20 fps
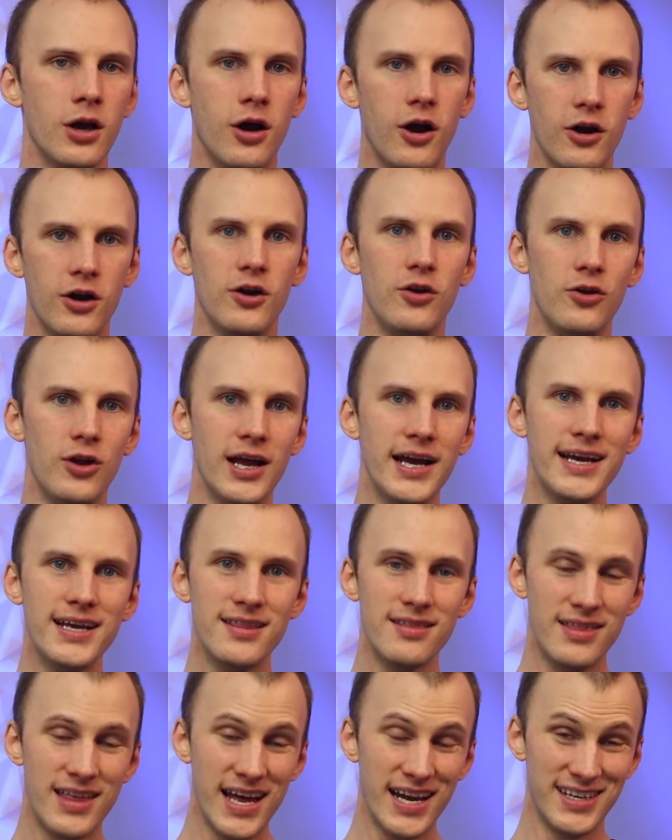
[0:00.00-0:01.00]
are a
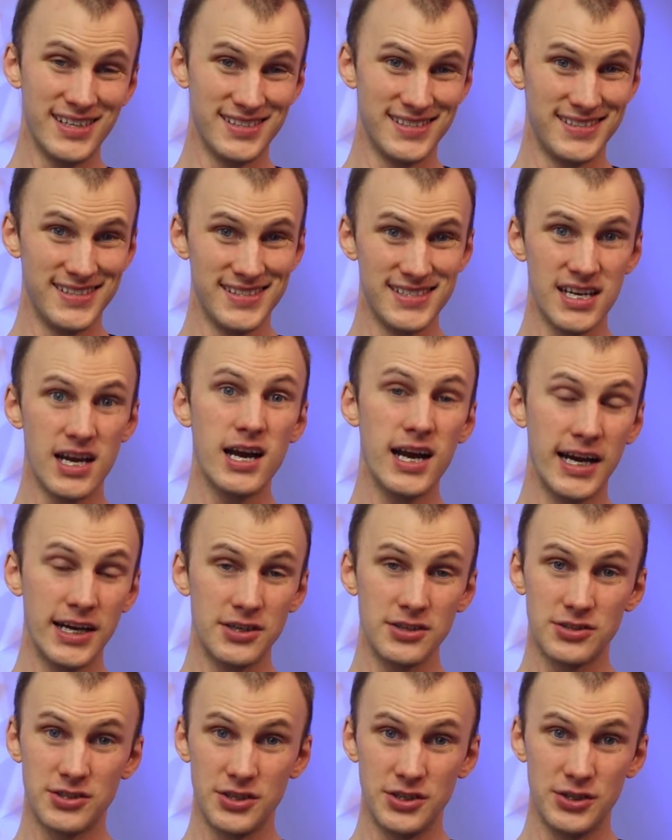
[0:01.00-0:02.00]
light that is
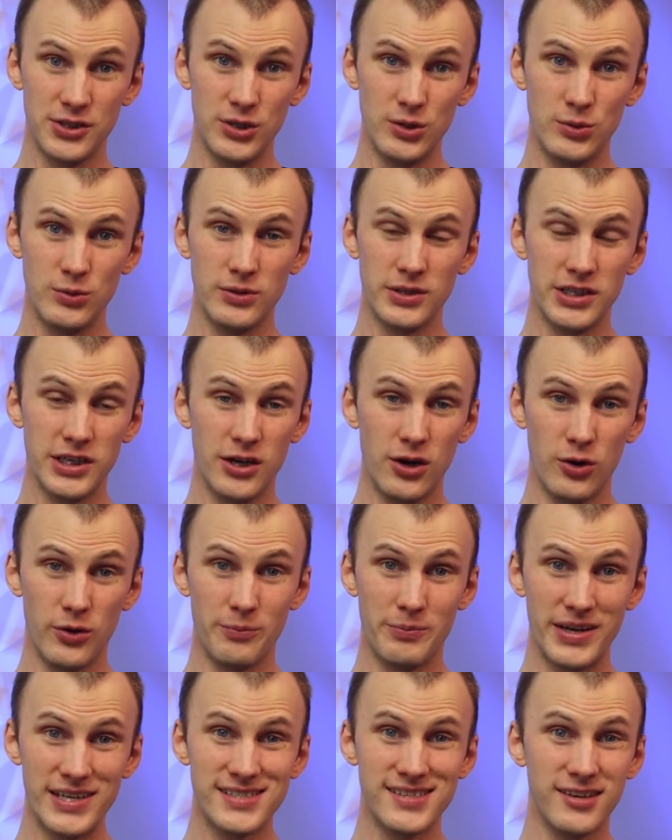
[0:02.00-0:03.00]
designed to do, you
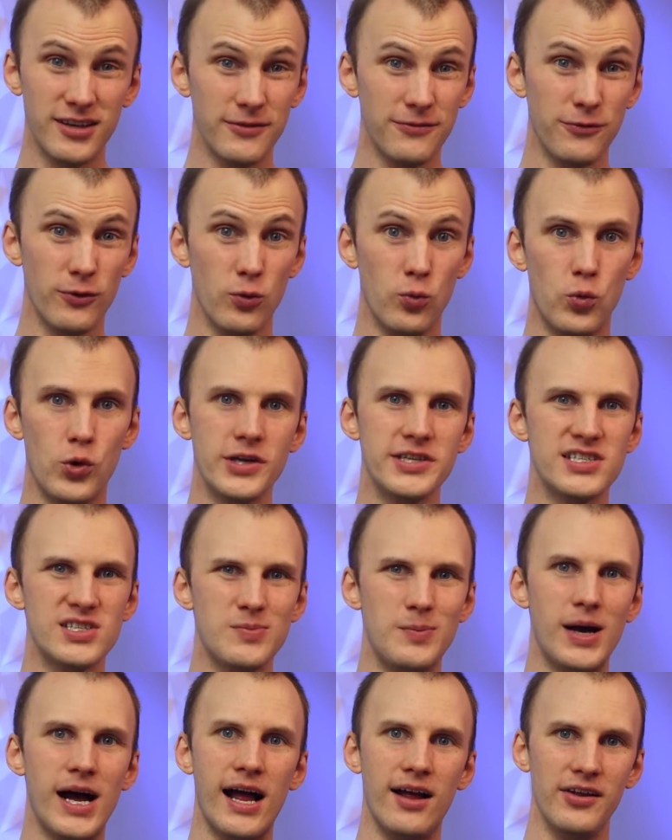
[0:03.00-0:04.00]
know, basically for one
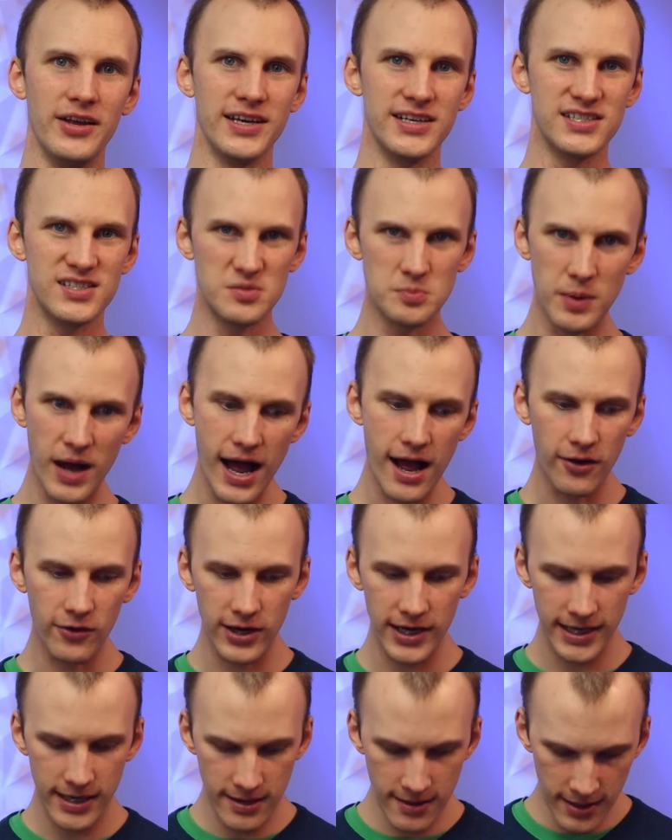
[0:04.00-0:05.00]
spot, like a
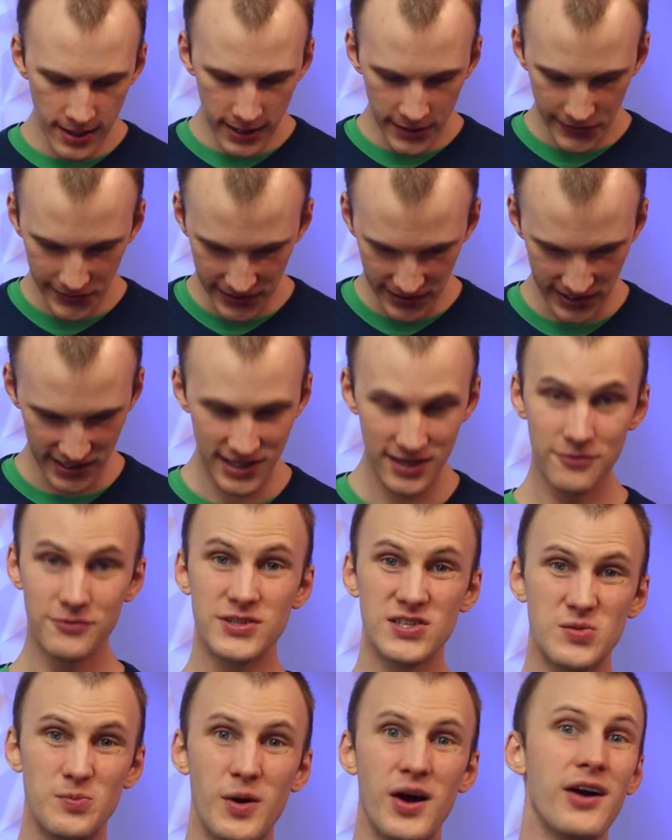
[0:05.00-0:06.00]
spotlight in a
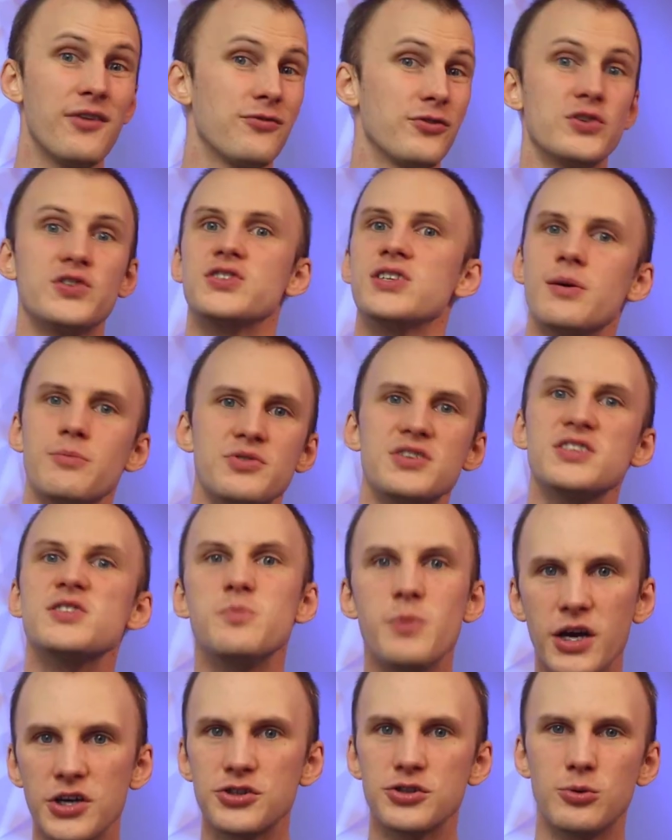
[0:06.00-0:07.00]
given spot for some
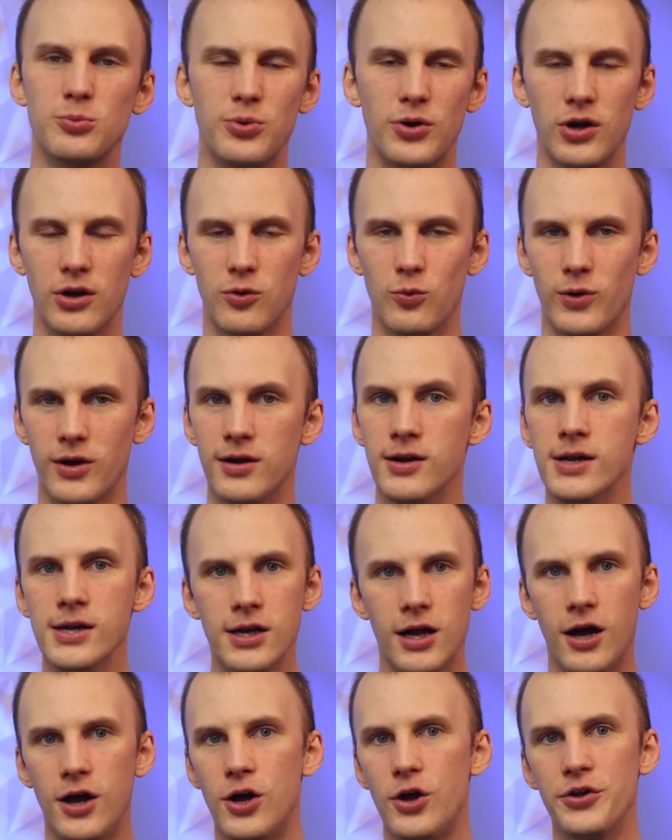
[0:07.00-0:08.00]
special part where,
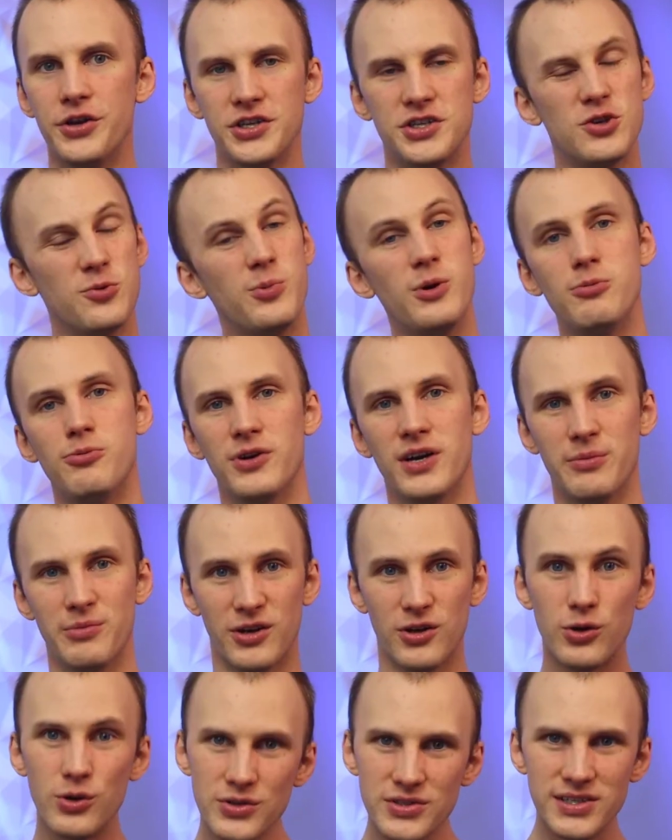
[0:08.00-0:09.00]
oh, the two people are going to be
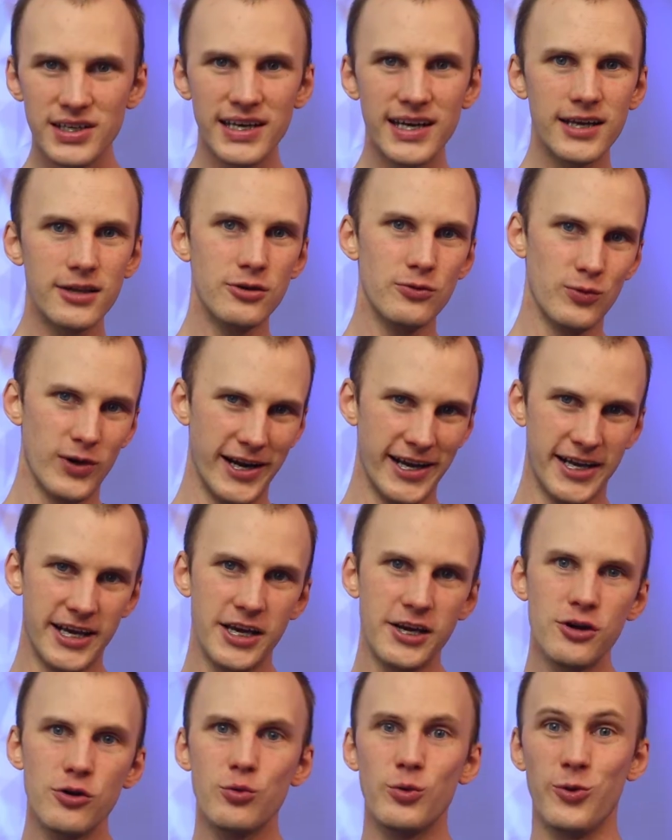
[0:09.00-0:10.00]
close together right
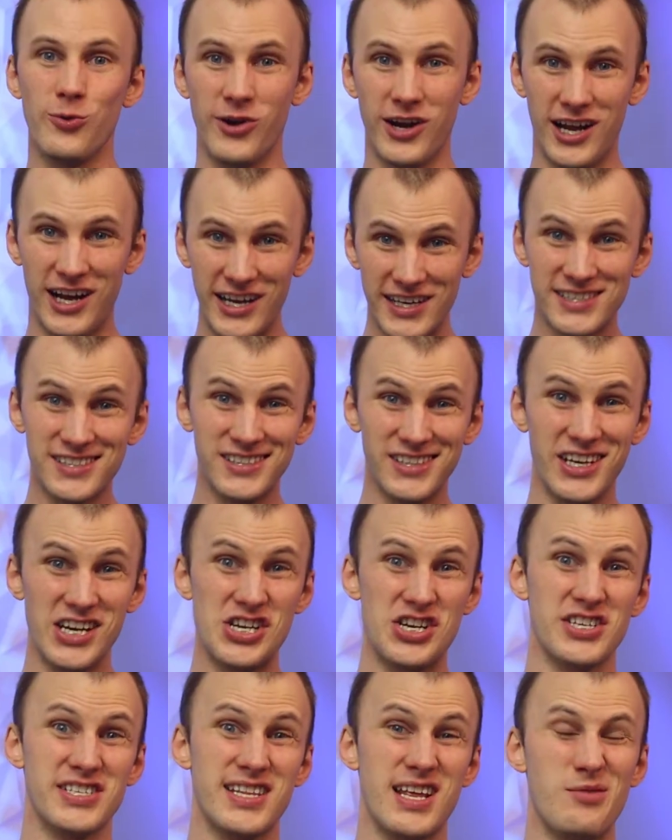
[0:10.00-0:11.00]
here. We want to
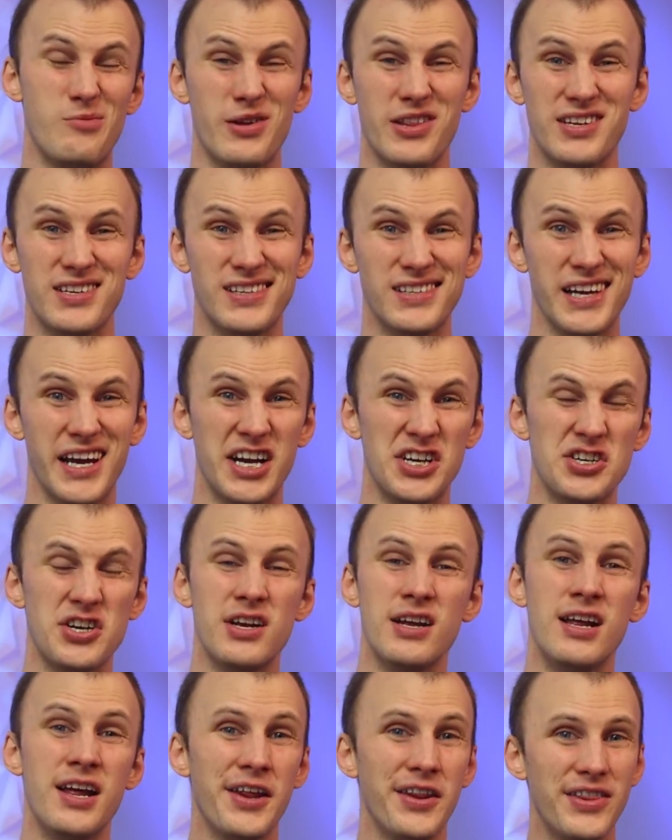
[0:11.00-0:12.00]
isolate just them on the stage.
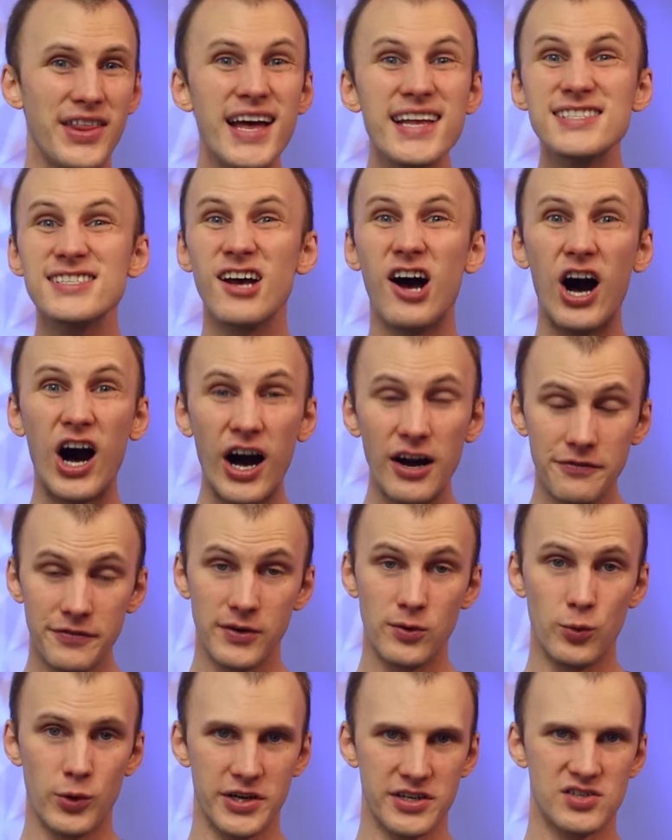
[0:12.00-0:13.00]
That's
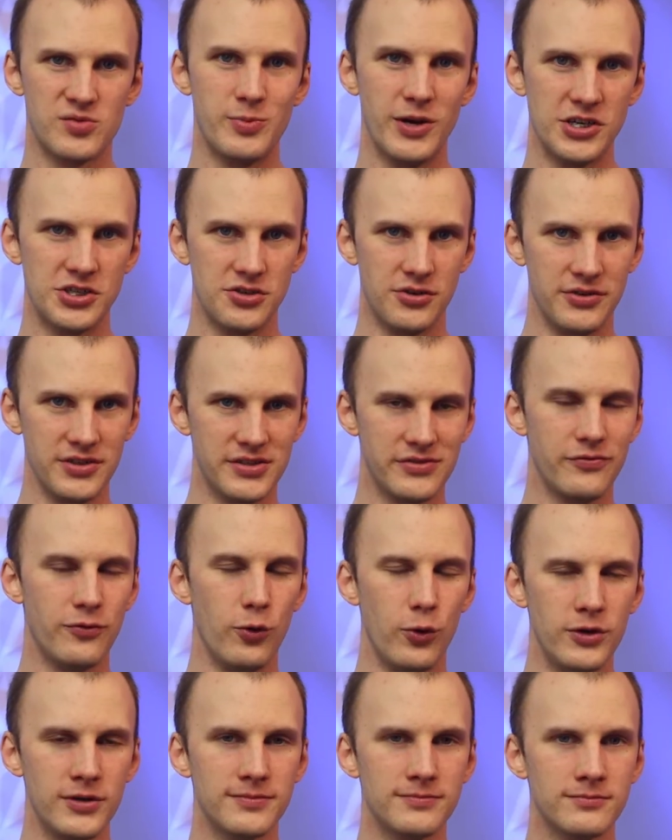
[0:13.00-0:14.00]
often what a special is
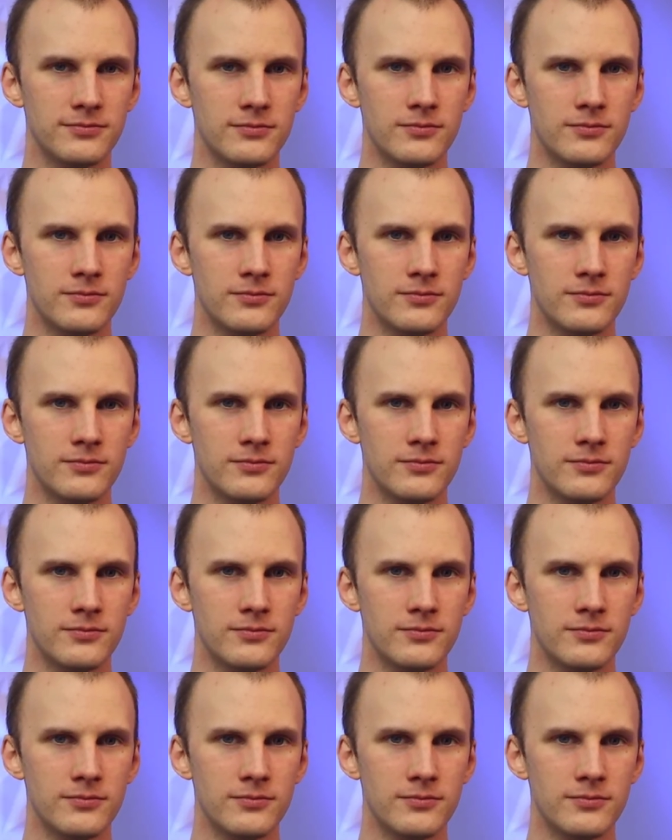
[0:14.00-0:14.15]
for.